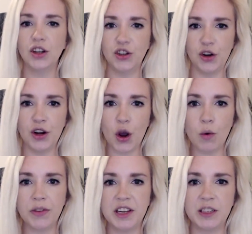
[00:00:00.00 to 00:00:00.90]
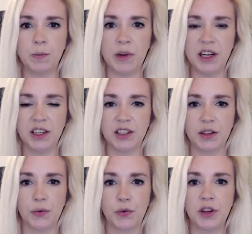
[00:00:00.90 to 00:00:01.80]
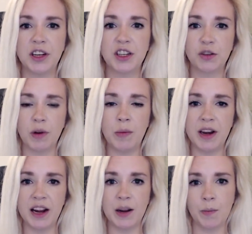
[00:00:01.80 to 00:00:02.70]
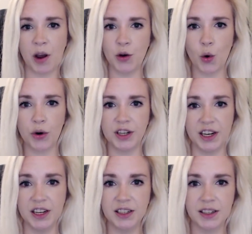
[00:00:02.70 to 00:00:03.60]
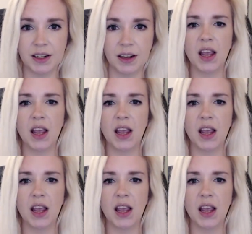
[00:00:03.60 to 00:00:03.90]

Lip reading: Do you know what this means for the discriminated minorities?